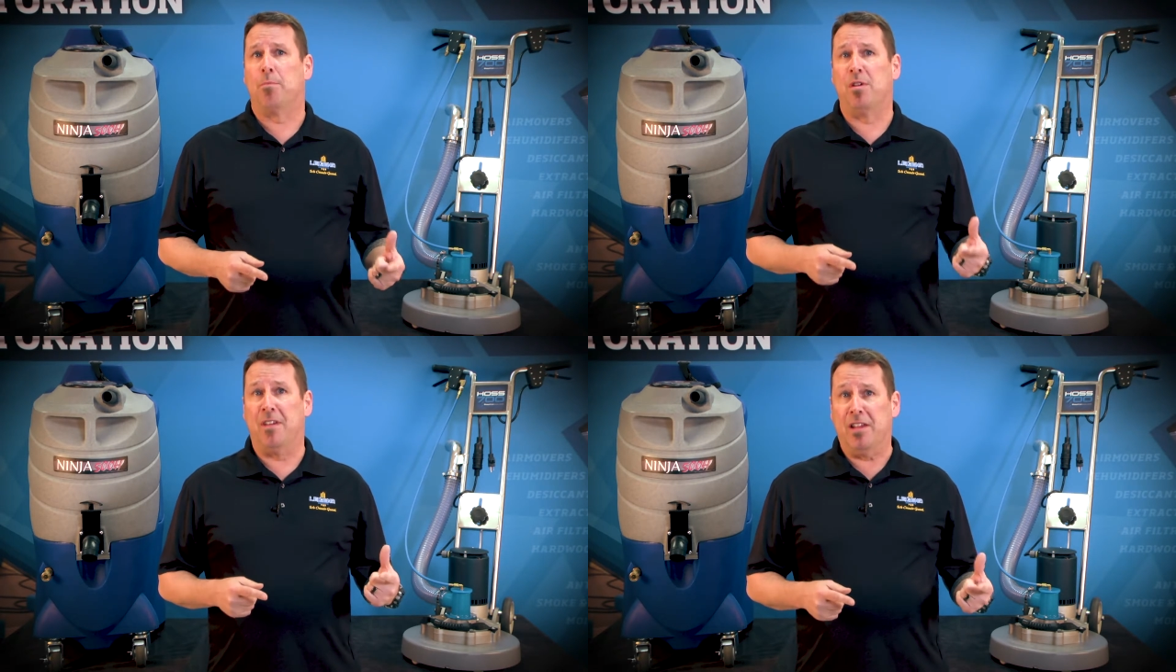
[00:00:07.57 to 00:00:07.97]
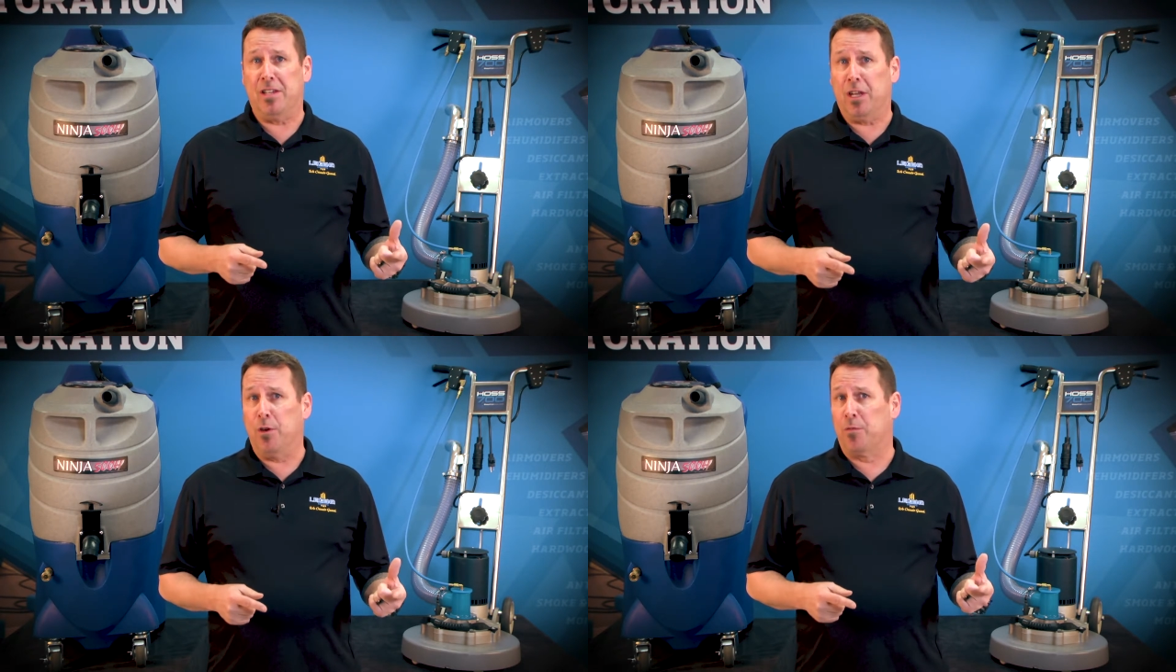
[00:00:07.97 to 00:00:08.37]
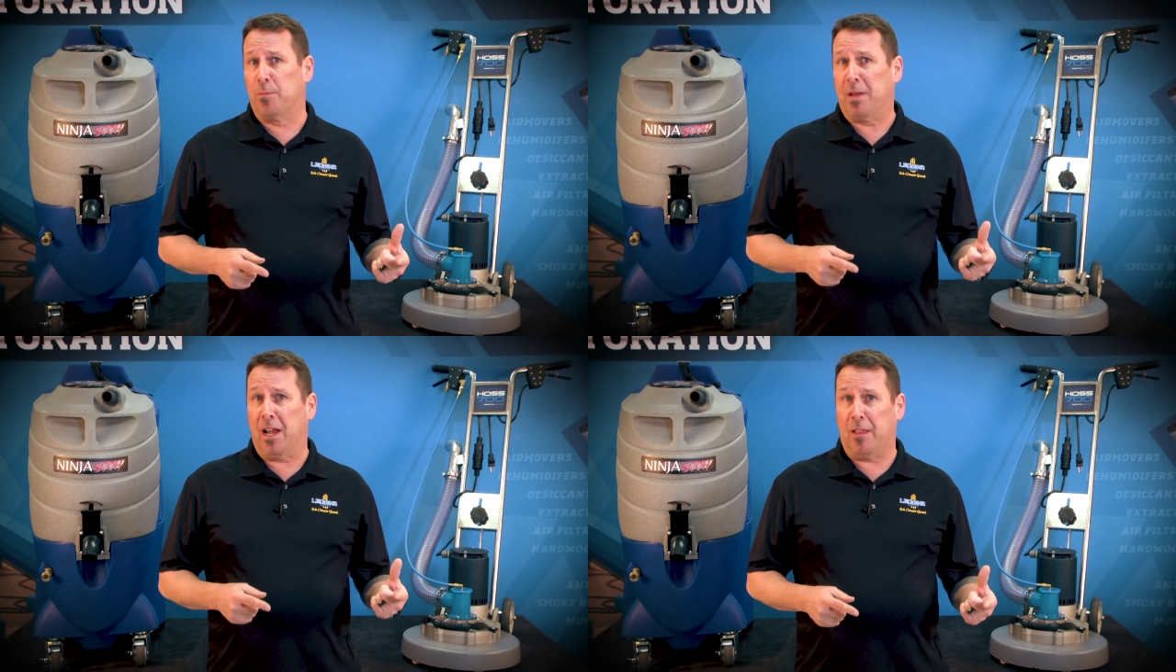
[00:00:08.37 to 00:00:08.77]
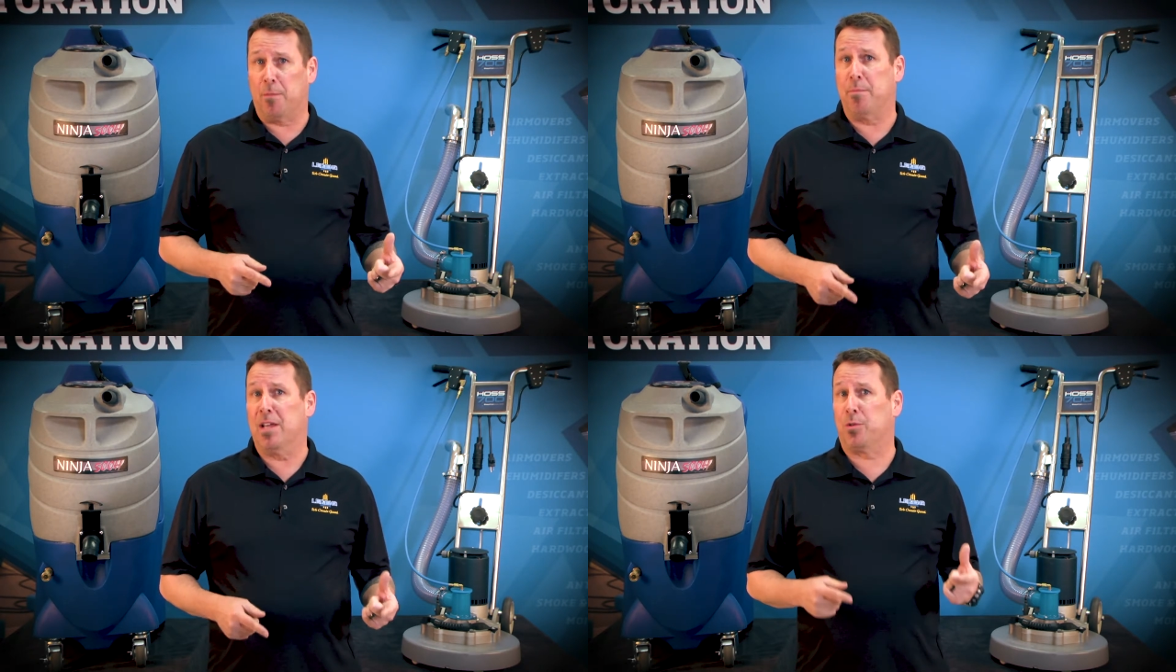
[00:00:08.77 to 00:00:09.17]
preventing you from getting
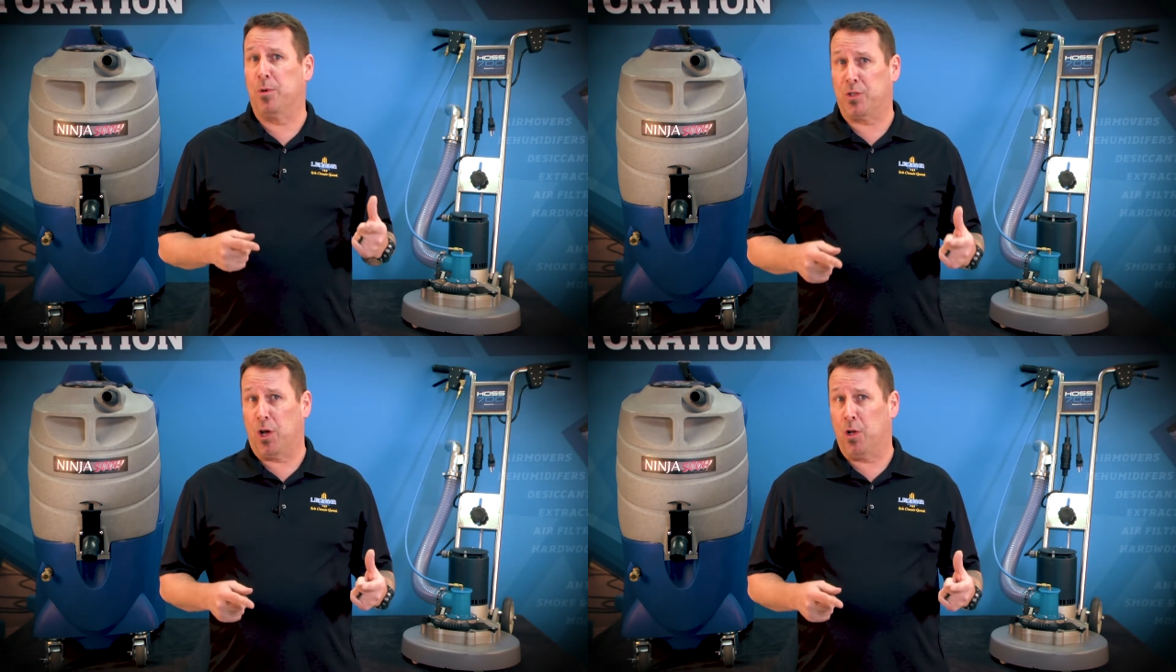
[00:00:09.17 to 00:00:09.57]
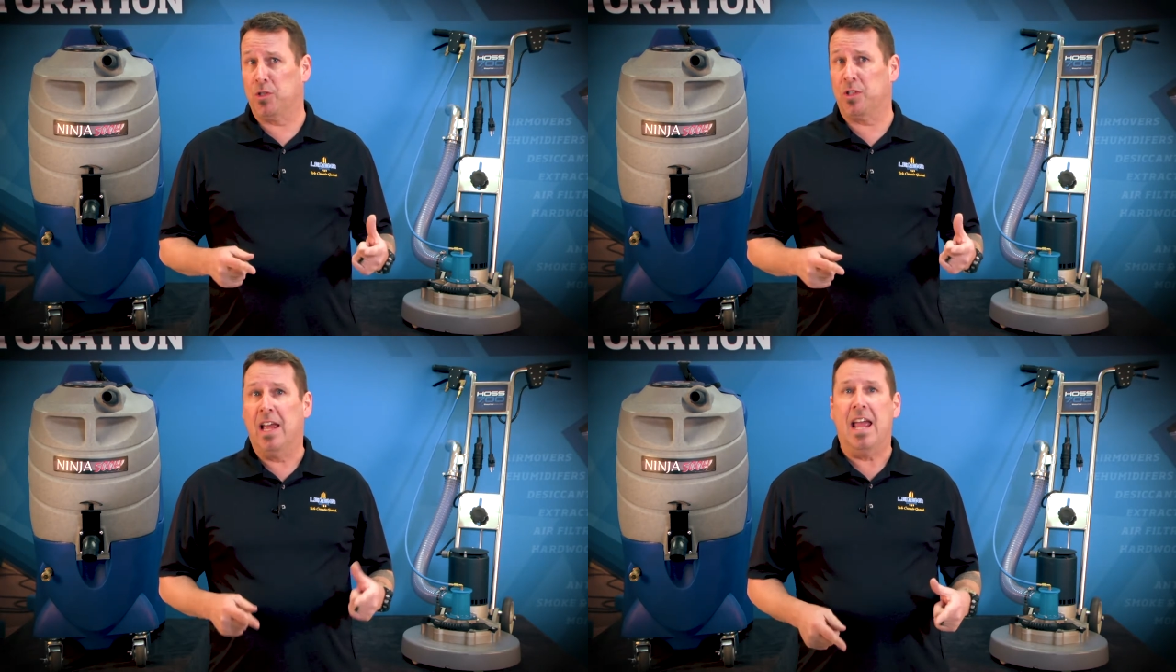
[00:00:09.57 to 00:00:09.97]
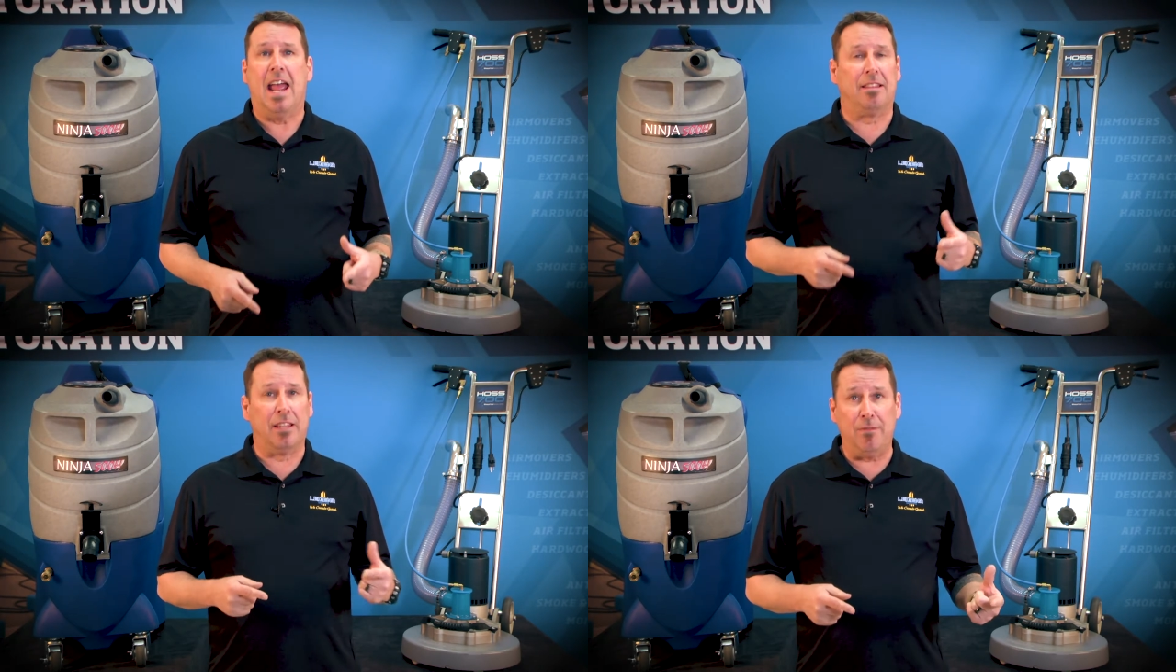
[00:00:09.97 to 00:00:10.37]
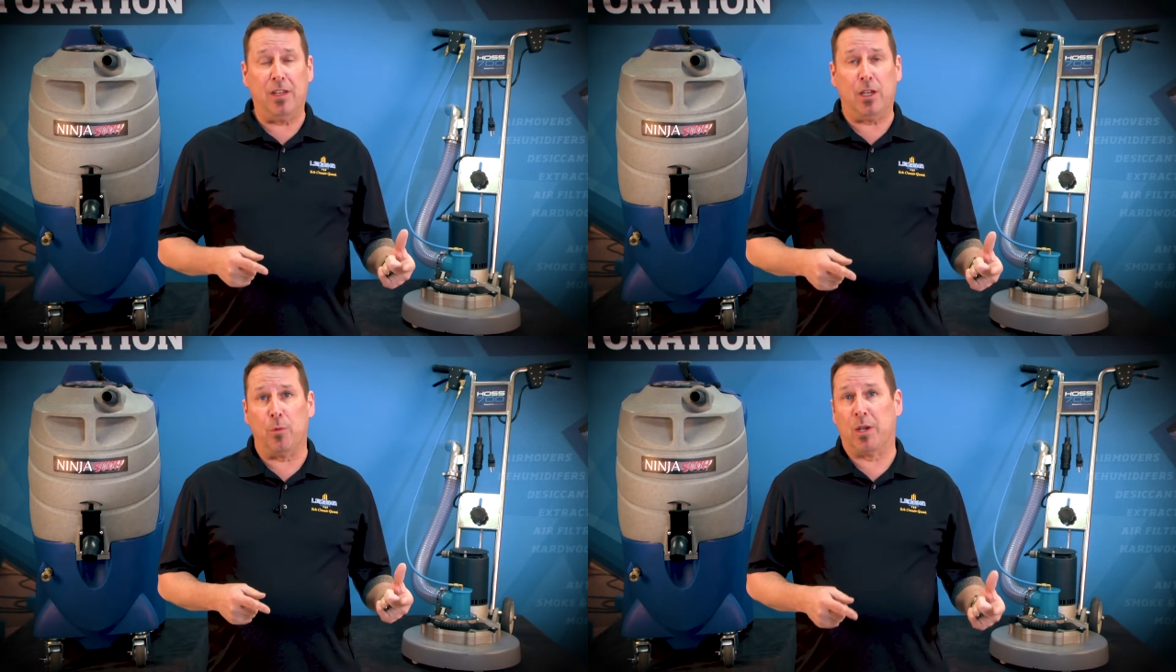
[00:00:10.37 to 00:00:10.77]
the best results and
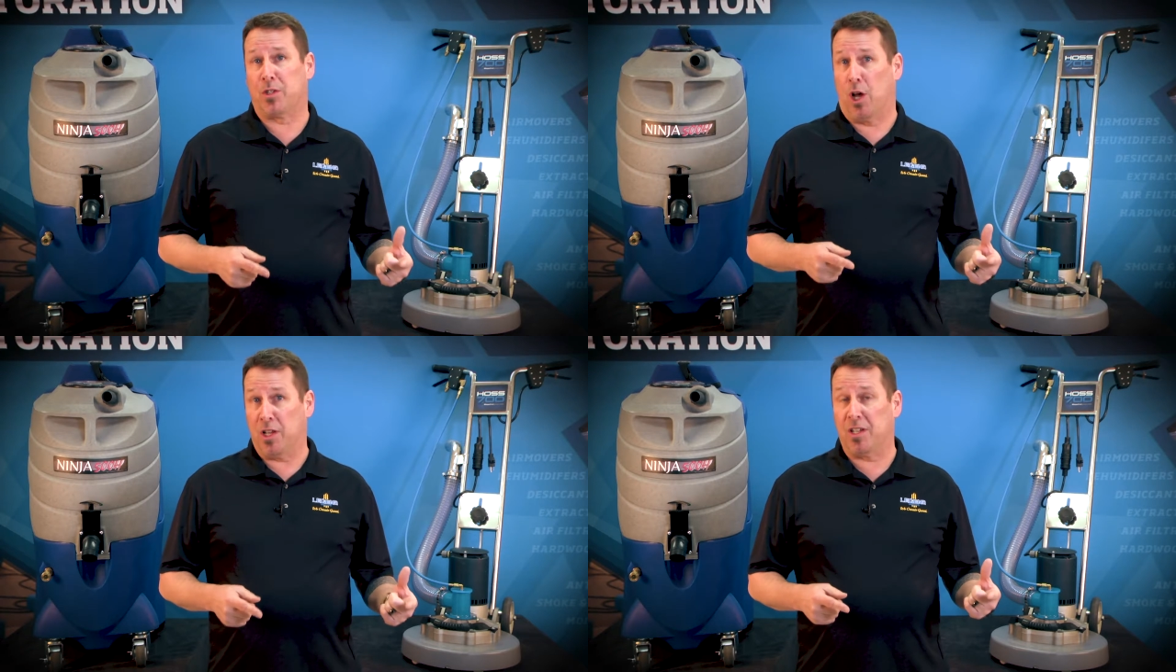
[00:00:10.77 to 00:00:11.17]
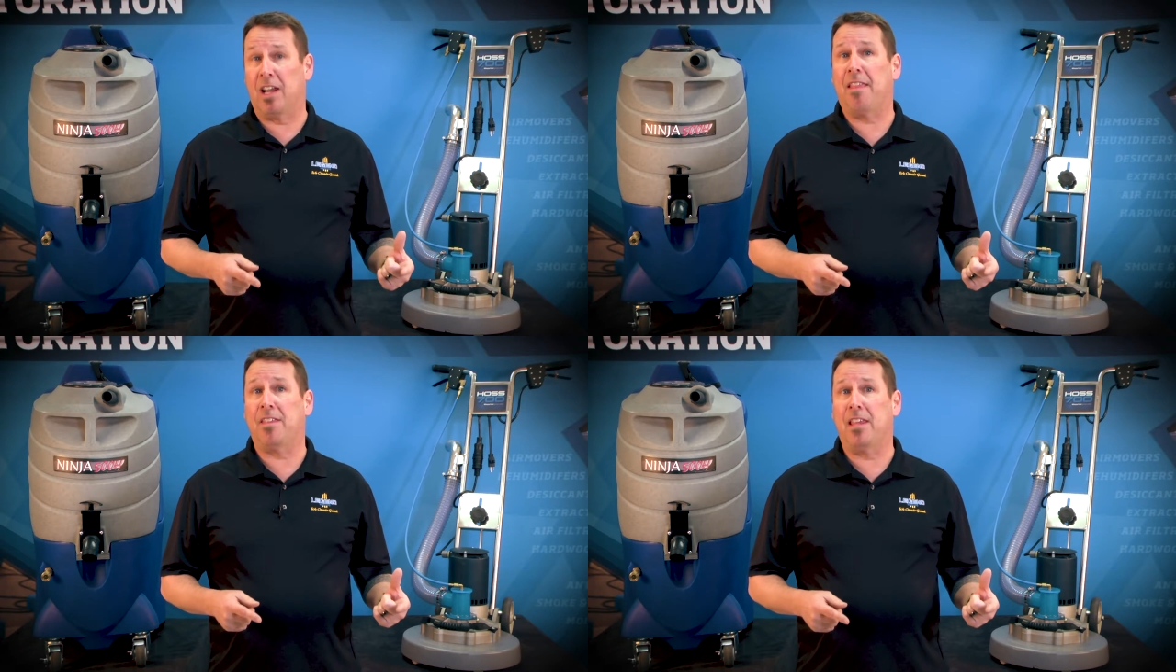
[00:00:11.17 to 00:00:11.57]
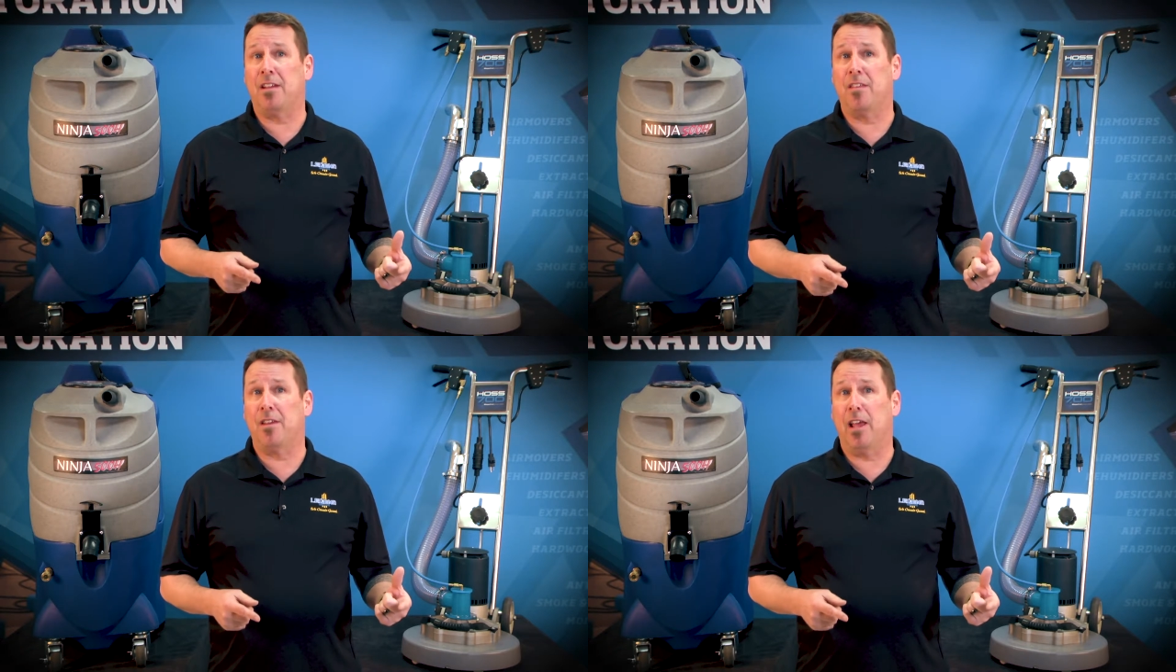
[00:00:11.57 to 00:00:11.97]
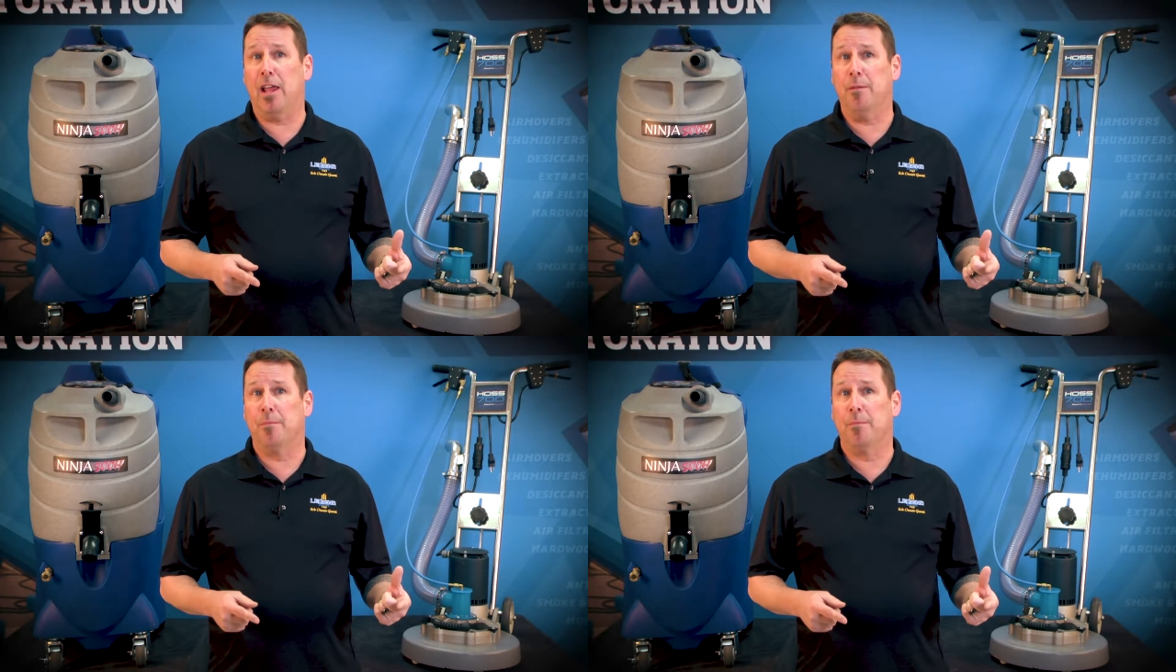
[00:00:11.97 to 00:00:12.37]
leaving you exhausted at the end of the day?